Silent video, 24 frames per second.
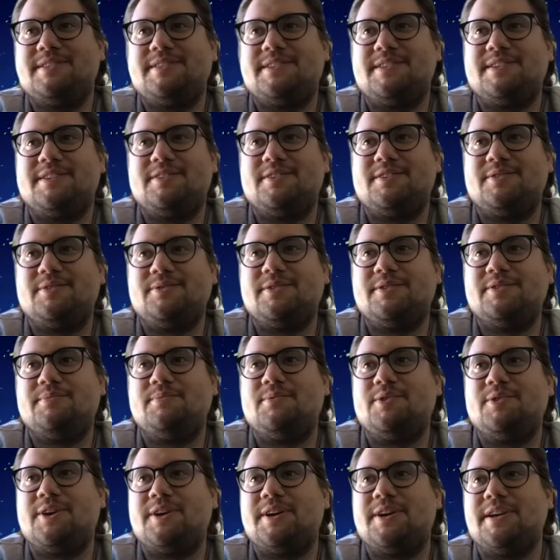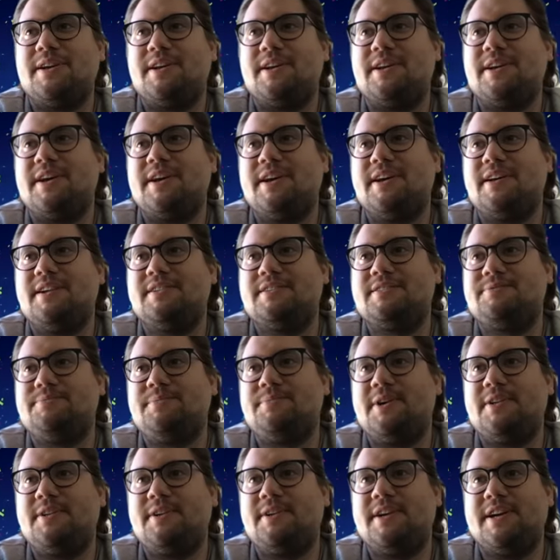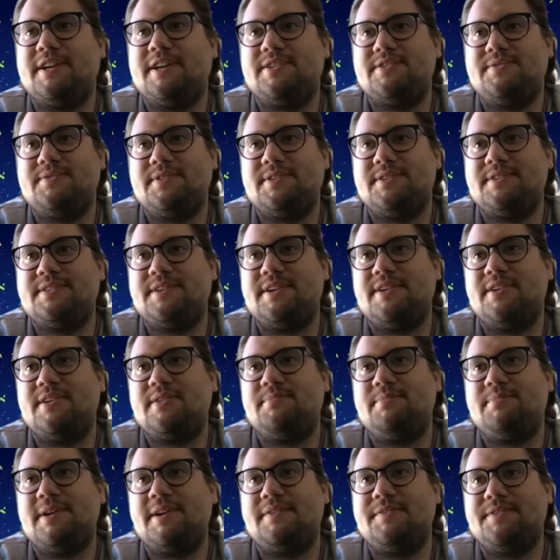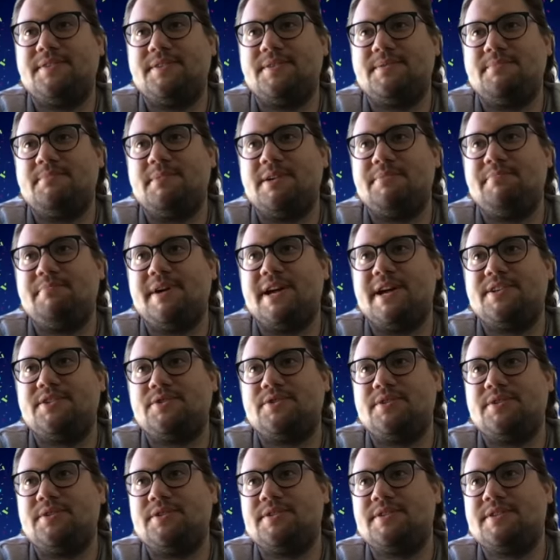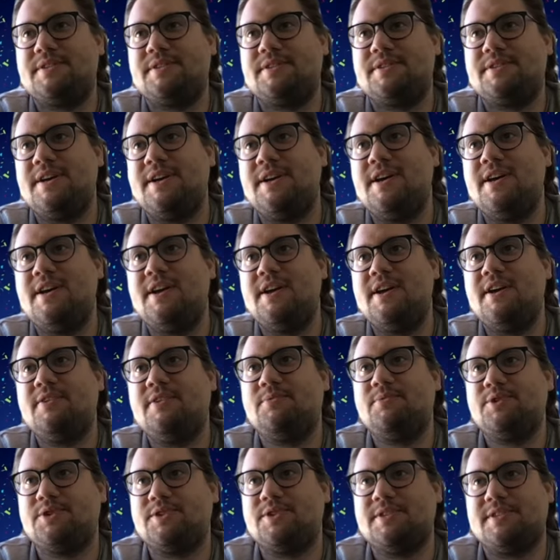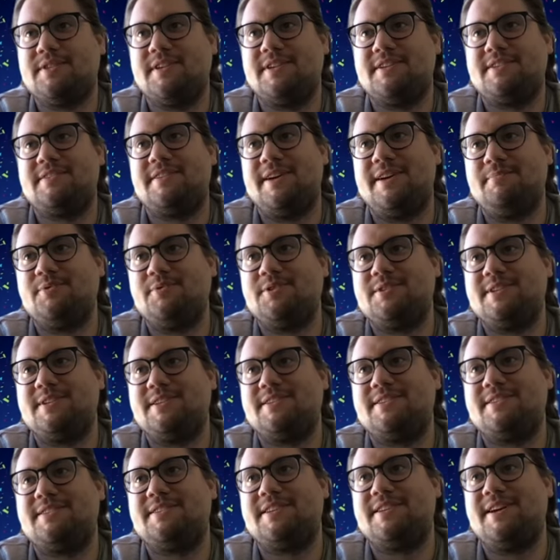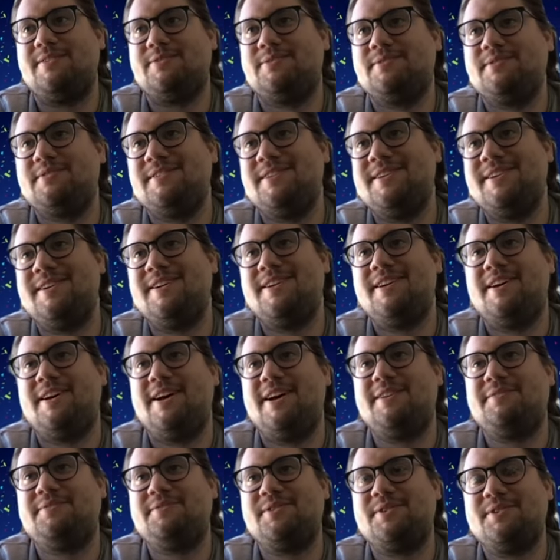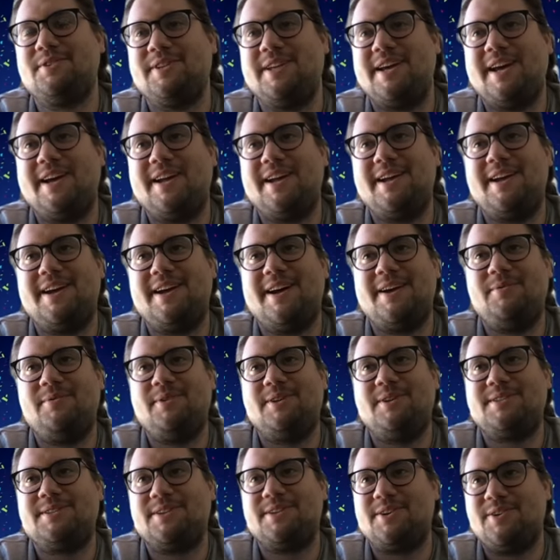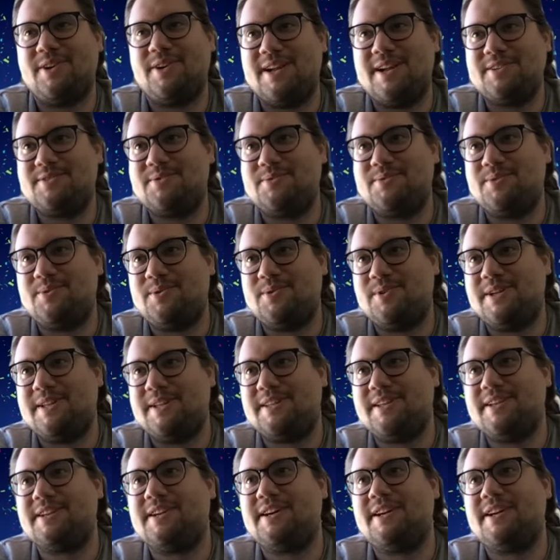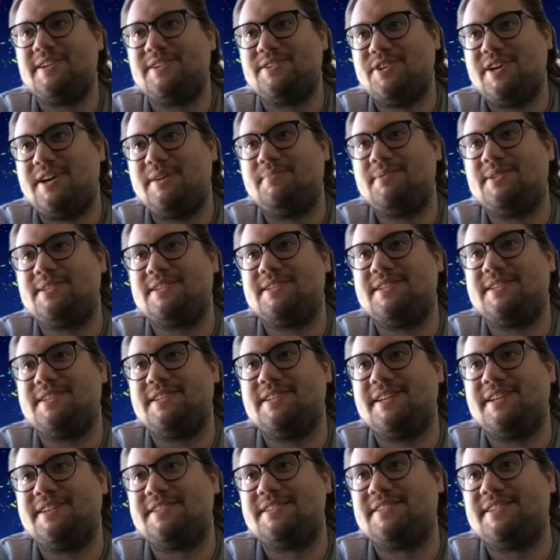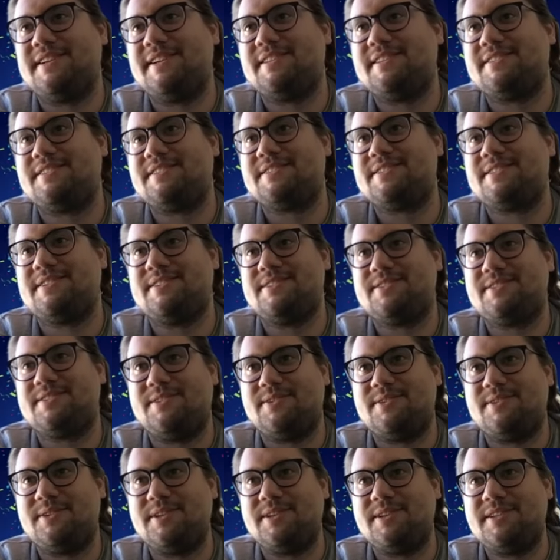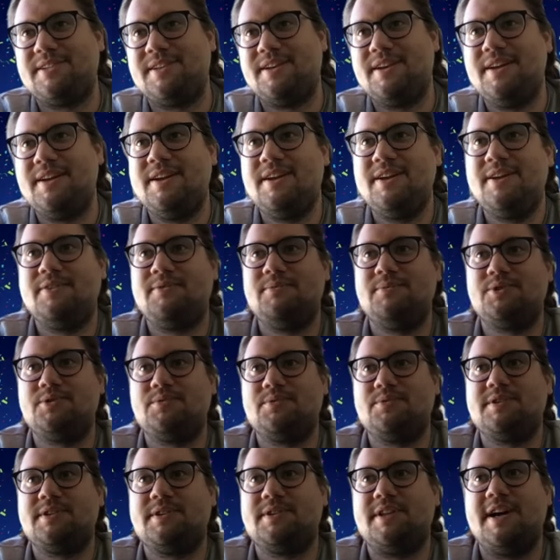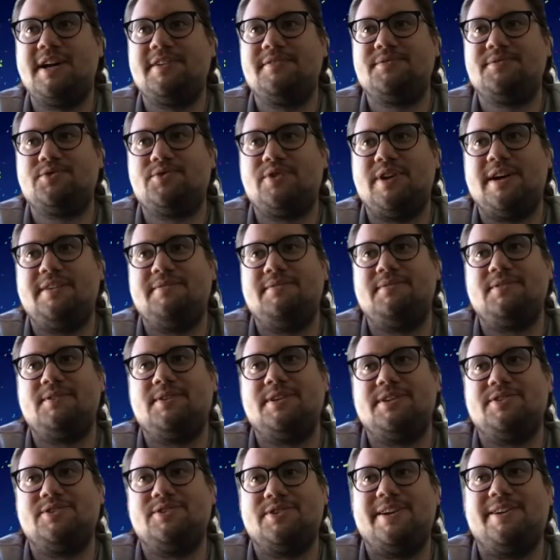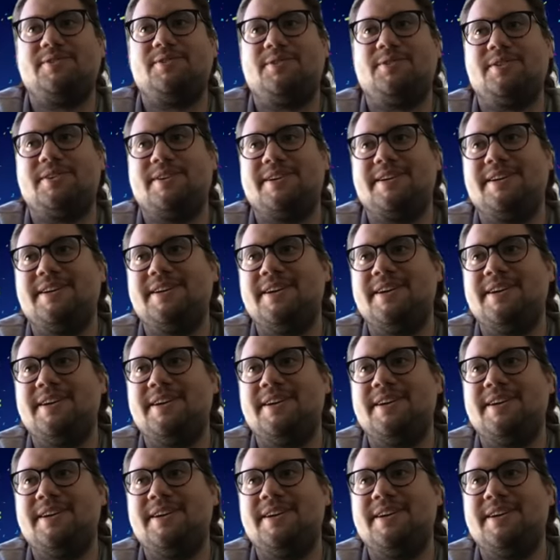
included working at a small hedge fund startup after my bachelor's, which isn't as glamorous as it sounds. After that, I went to grad school and then got a job as a data scientist consultant, which was a lot of travel and generally